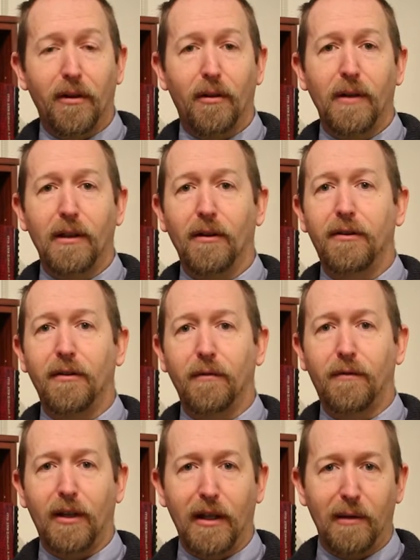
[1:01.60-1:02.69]
solving, lots
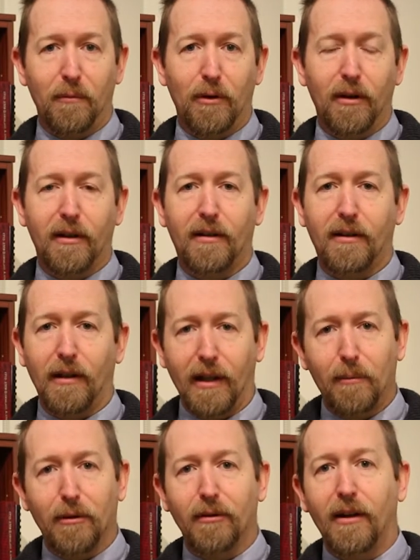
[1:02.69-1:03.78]
of teamwork,
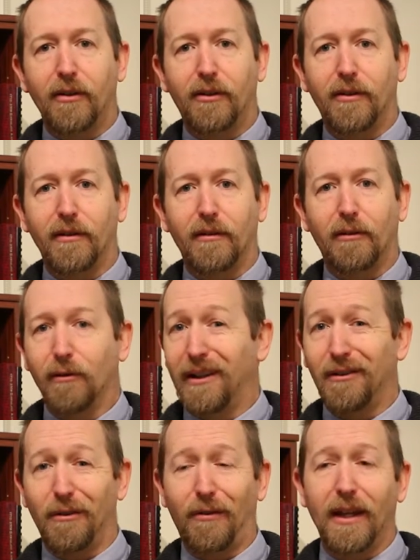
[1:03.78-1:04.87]
collaboration,
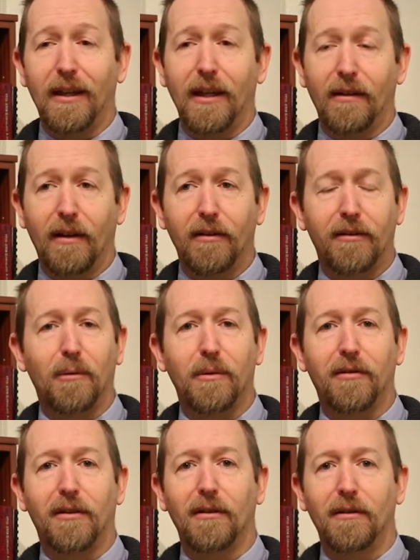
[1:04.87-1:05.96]
critical thinking, those type of
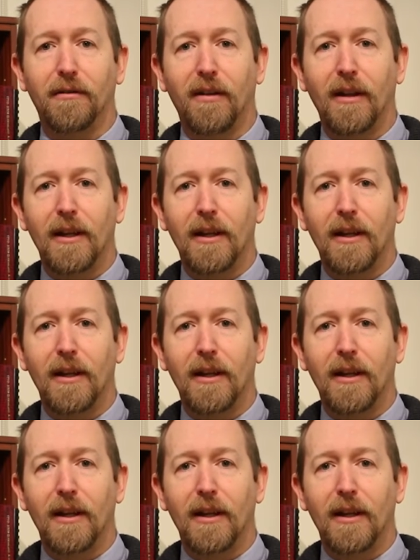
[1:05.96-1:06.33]
skills.